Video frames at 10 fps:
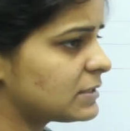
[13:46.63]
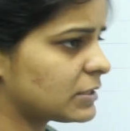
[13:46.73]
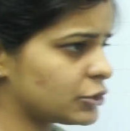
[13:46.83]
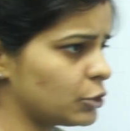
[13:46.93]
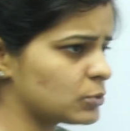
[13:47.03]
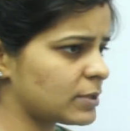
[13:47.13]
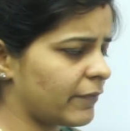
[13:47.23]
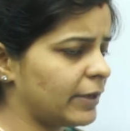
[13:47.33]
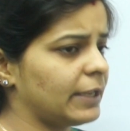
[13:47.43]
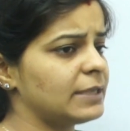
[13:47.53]
60 to
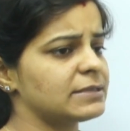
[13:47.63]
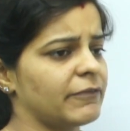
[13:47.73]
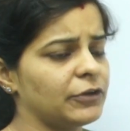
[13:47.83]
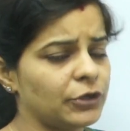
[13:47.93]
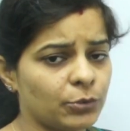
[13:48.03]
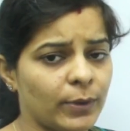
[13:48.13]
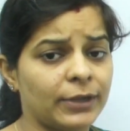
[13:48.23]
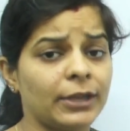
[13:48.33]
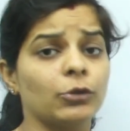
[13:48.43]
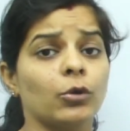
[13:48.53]
70, 70 to
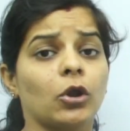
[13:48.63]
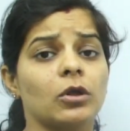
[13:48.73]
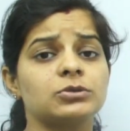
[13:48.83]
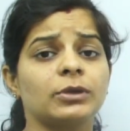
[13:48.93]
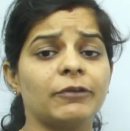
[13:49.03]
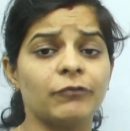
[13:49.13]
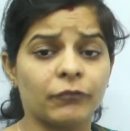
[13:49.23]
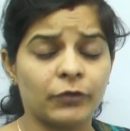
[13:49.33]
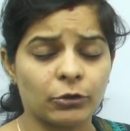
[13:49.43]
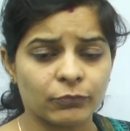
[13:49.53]
80. You can also take
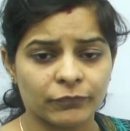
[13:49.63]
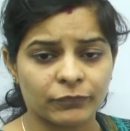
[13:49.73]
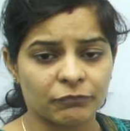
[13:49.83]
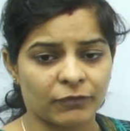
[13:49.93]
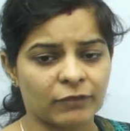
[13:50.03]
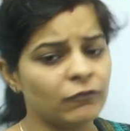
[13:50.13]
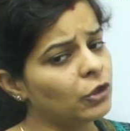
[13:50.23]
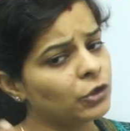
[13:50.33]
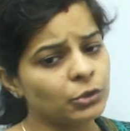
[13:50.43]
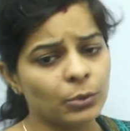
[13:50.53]
50 to
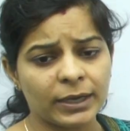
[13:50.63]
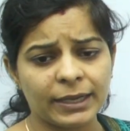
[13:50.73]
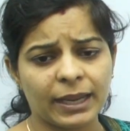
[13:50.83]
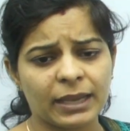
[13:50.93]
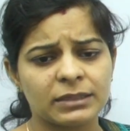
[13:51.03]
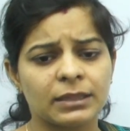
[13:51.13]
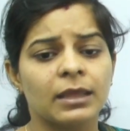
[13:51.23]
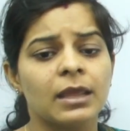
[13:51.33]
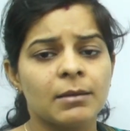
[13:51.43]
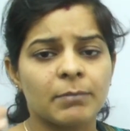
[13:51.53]
55. You can take
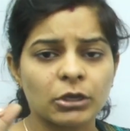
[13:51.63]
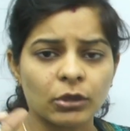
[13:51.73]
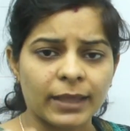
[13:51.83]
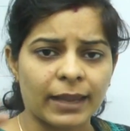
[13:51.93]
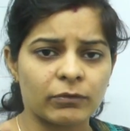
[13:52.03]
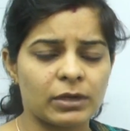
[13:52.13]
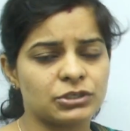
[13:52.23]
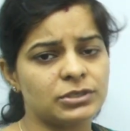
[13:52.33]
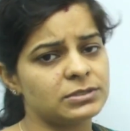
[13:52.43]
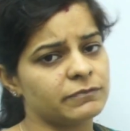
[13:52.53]
anything, but your
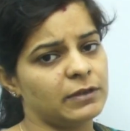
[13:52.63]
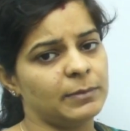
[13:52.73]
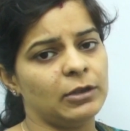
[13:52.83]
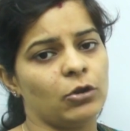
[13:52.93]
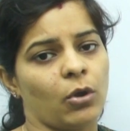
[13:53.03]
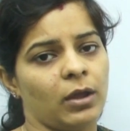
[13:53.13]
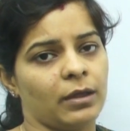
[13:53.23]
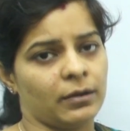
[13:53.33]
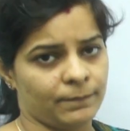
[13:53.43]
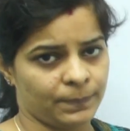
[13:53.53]
calculations will be
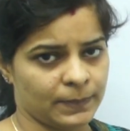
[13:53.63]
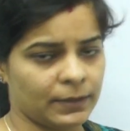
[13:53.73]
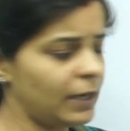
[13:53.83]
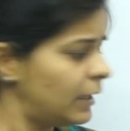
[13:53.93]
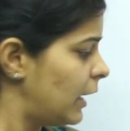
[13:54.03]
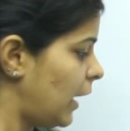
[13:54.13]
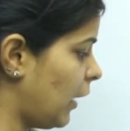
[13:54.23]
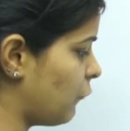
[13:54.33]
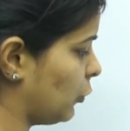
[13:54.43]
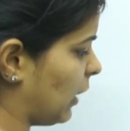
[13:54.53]
longer. Right?
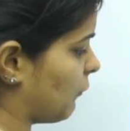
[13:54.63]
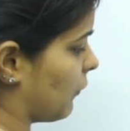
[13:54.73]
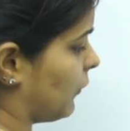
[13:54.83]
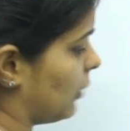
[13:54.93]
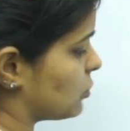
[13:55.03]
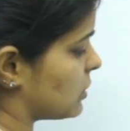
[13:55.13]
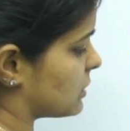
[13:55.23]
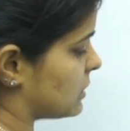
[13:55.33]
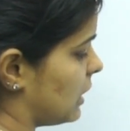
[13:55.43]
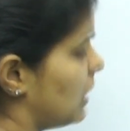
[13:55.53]
If you take 50 to
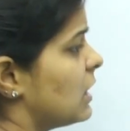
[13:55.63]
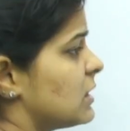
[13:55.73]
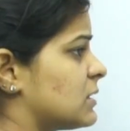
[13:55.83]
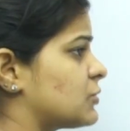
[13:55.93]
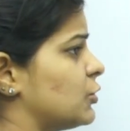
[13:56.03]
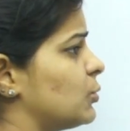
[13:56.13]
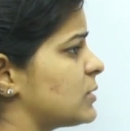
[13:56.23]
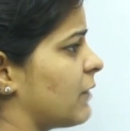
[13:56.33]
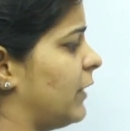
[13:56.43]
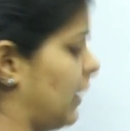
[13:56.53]
60, 60 to
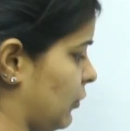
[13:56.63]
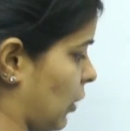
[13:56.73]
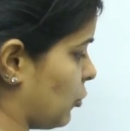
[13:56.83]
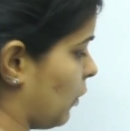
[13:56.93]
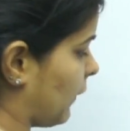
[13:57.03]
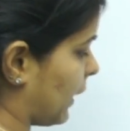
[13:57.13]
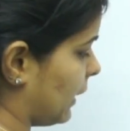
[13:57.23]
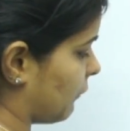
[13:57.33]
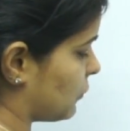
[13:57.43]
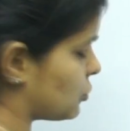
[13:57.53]
70, now you have
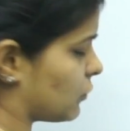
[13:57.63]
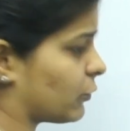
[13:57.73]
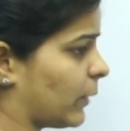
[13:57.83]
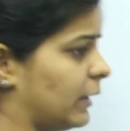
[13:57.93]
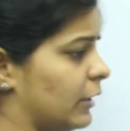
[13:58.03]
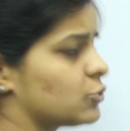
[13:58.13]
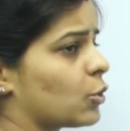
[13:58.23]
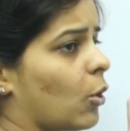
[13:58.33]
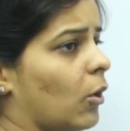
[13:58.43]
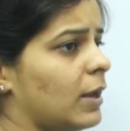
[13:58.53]
taken difference of 20. So
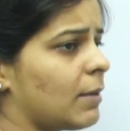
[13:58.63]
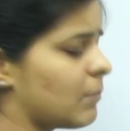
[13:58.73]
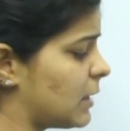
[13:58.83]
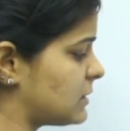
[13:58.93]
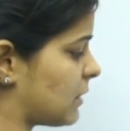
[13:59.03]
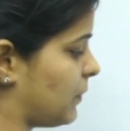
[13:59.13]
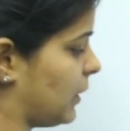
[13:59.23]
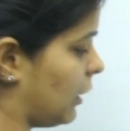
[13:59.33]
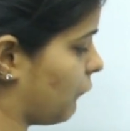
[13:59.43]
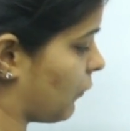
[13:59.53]
all numbers
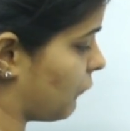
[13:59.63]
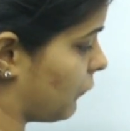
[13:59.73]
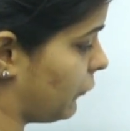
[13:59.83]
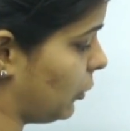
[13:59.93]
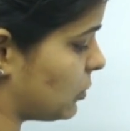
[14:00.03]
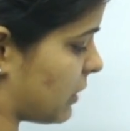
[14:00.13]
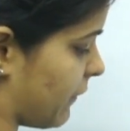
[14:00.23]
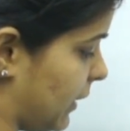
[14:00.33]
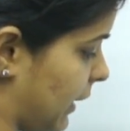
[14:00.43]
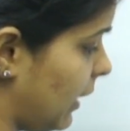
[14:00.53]
appearing from 50 to
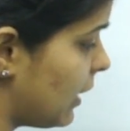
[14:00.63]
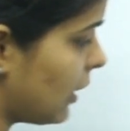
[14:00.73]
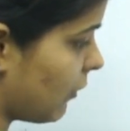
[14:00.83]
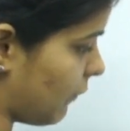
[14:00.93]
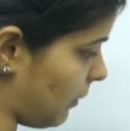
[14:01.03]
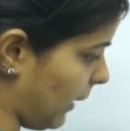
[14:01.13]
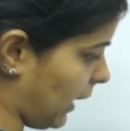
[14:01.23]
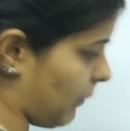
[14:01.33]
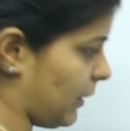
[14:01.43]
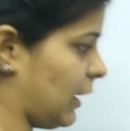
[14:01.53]
70 will be
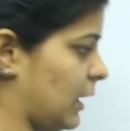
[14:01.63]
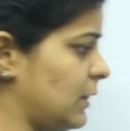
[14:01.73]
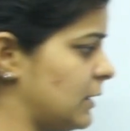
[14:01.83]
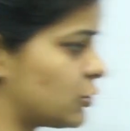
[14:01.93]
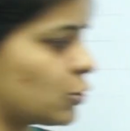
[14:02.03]
coming in this